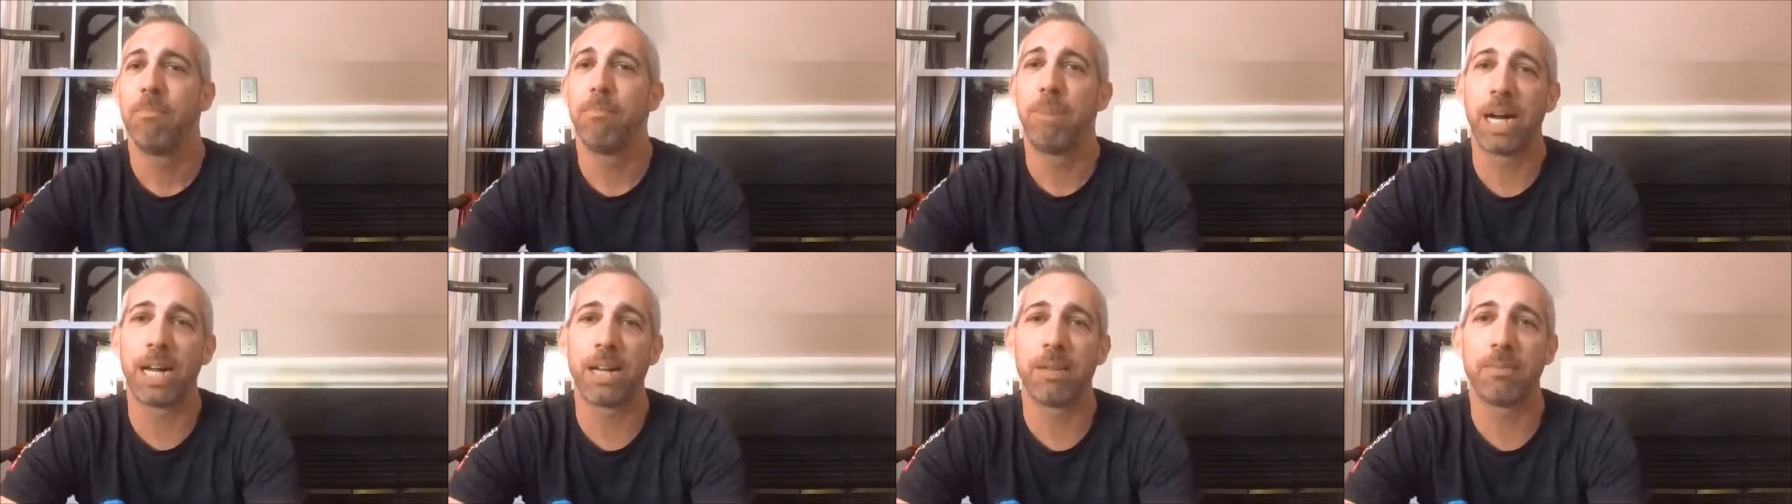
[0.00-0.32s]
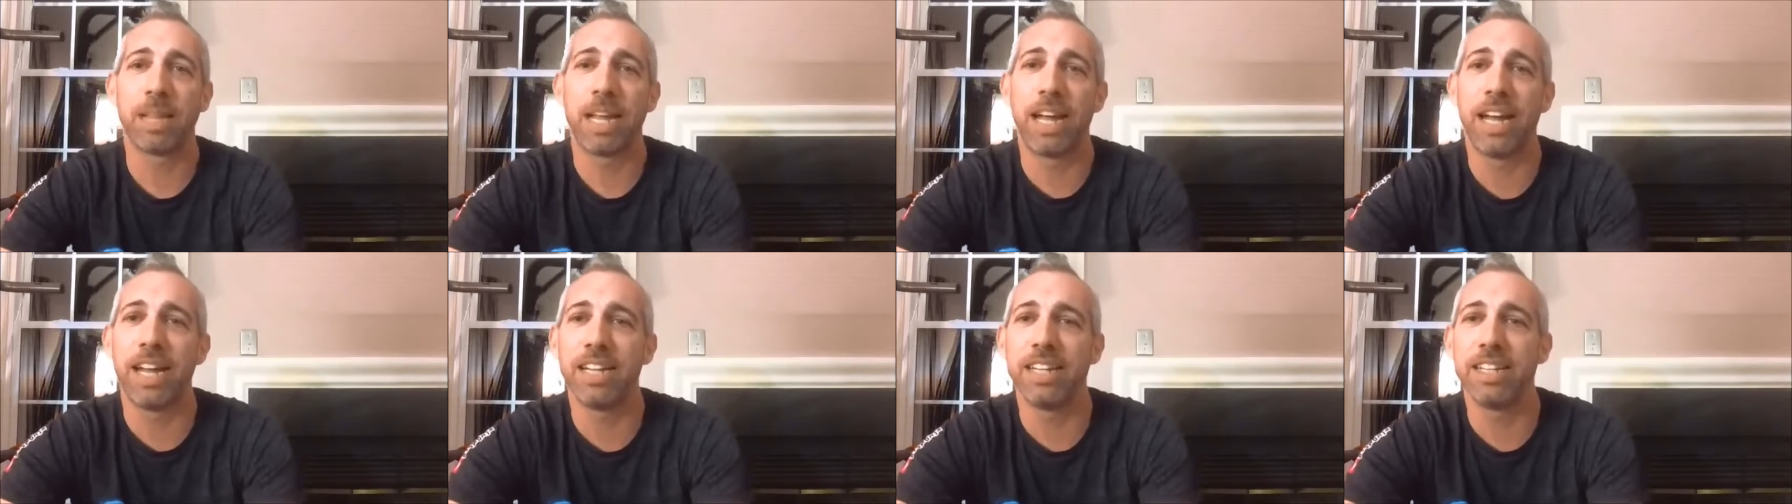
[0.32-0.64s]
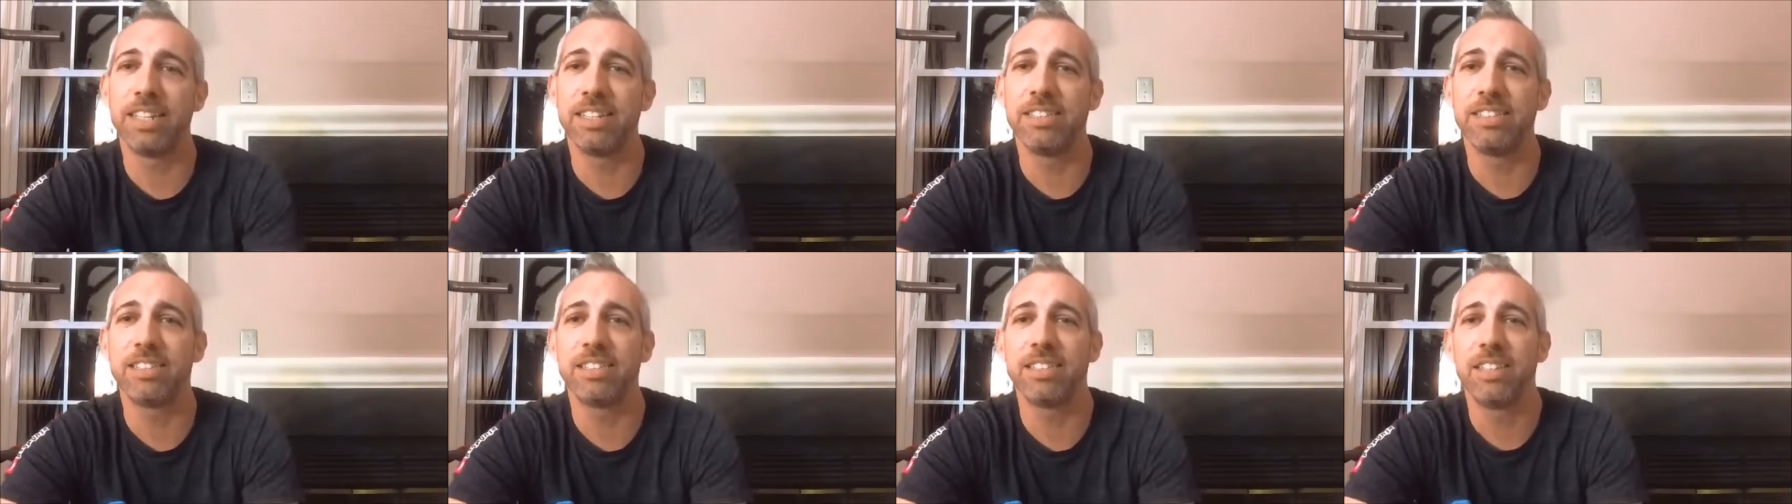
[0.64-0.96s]
Bottom line
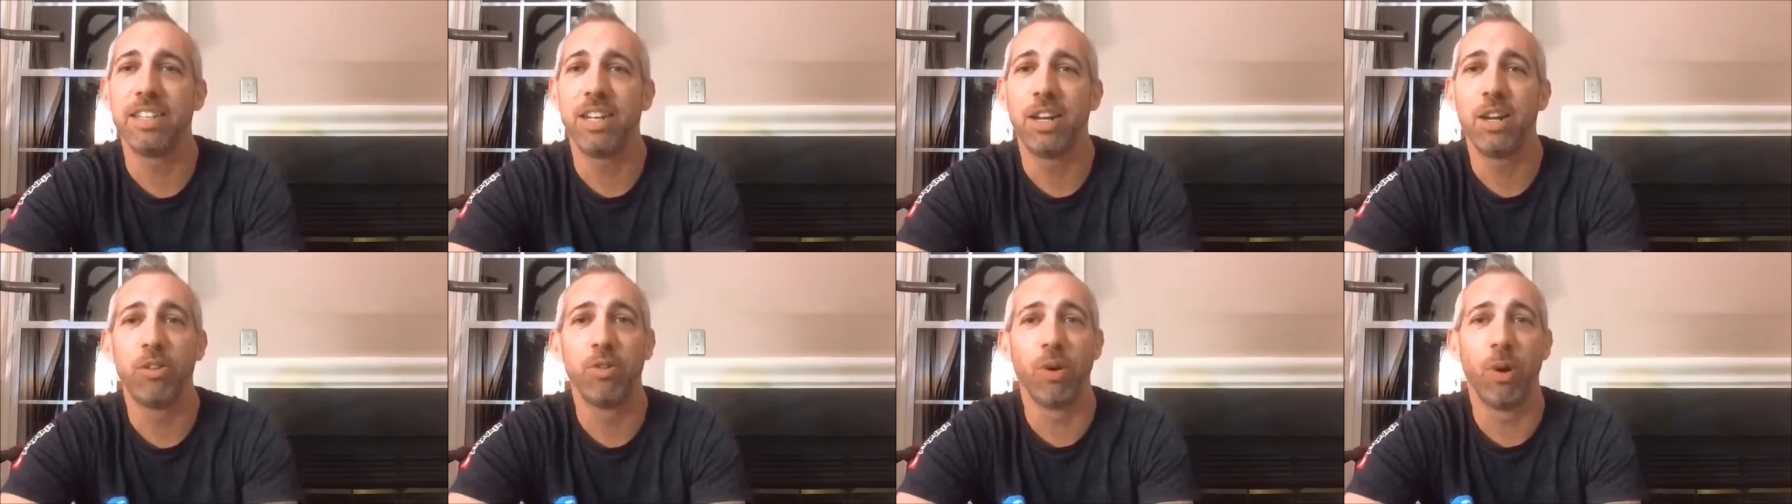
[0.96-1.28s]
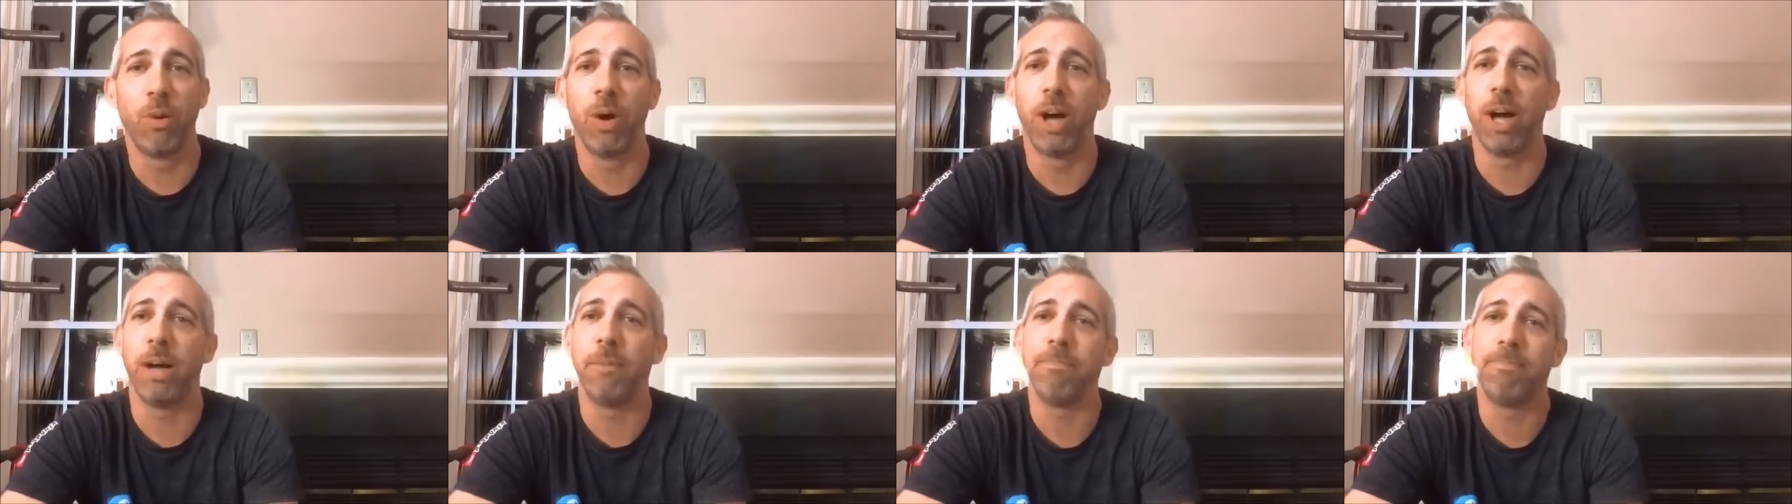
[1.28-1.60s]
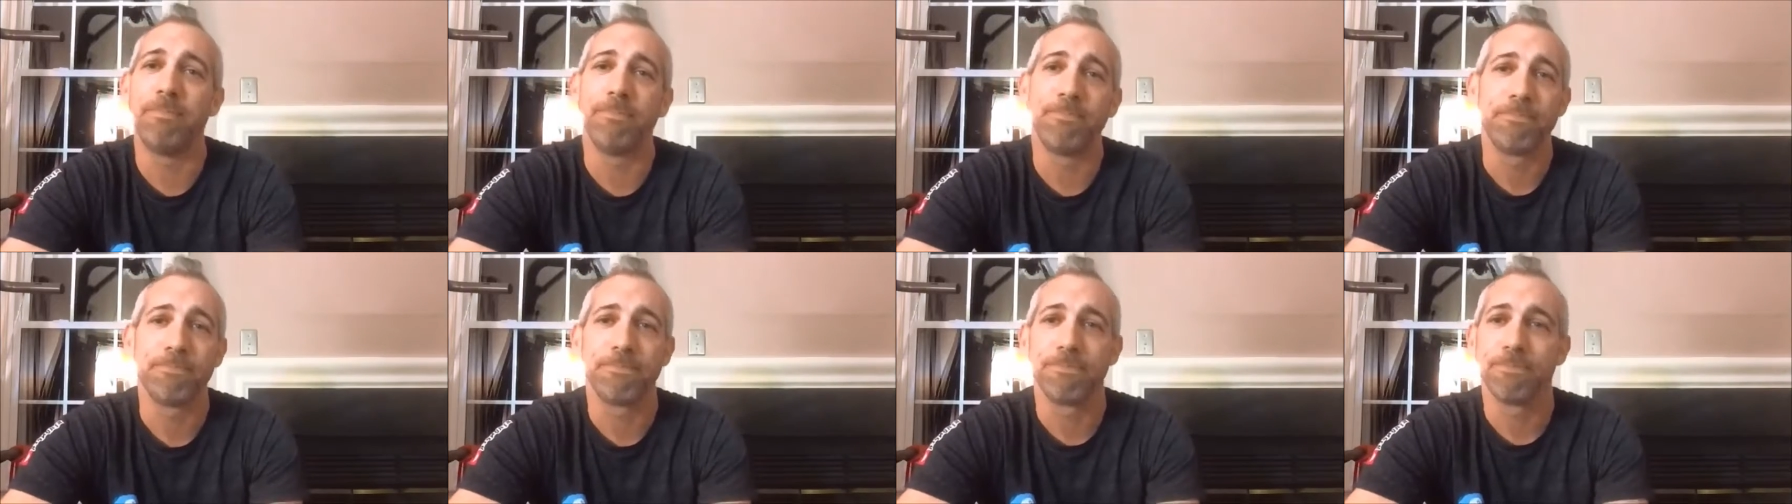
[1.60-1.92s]
is, grow
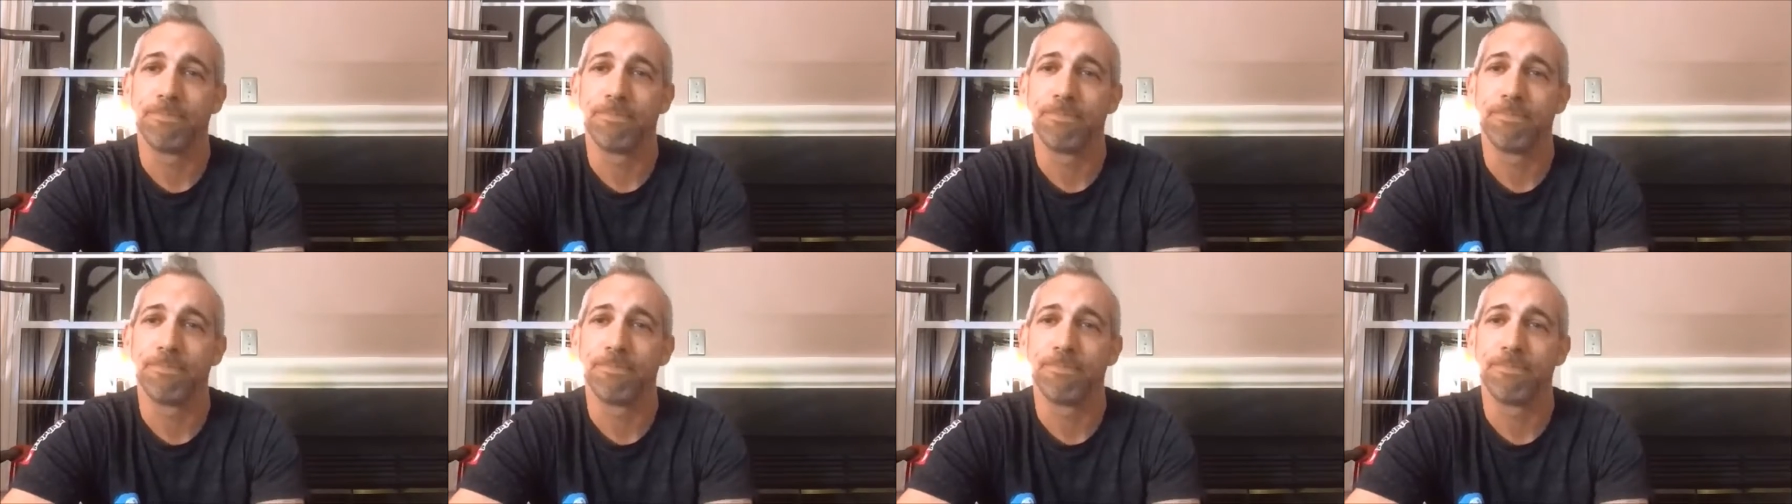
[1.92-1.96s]
up.